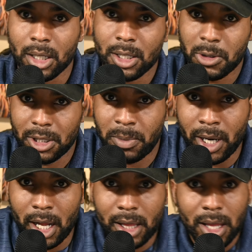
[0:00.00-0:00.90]
spit on
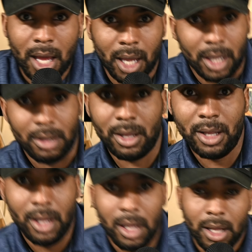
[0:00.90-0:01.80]
that thing.
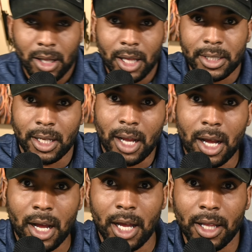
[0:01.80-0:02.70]
Listen,
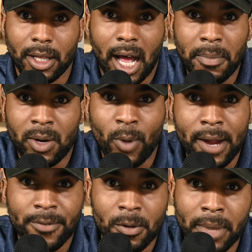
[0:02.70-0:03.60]
uh, I've been away for
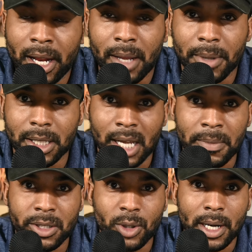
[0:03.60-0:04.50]
a minute because I've been
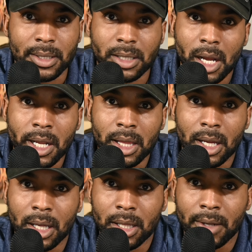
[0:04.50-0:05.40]
trying to study the
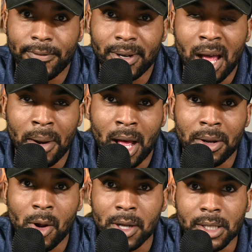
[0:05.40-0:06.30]
the phenomenon known
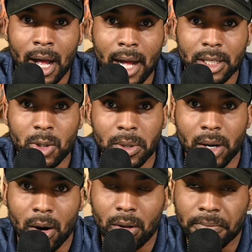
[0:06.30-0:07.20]
as the Hawk Tuah girl.
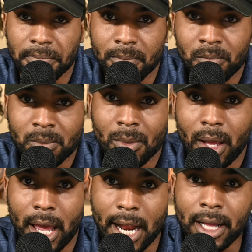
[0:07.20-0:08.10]

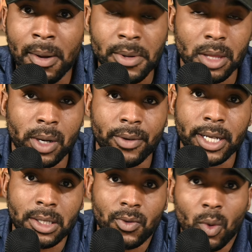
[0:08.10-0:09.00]
And I come up with three reasons
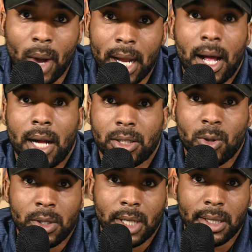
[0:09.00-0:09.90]
for why Hawk Tuah is
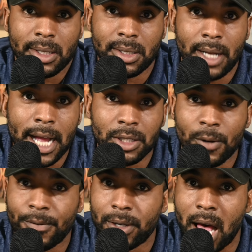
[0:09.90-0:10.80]
like this national
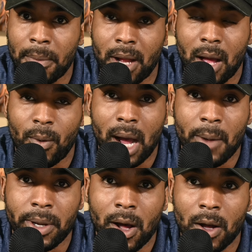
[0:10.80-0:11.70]
phenomenon, why we
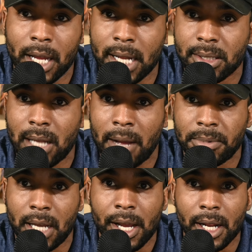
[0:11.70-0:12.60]
all can't stop
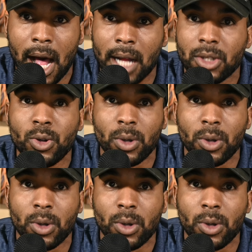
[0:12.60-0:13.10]
saying Hawk Tuah.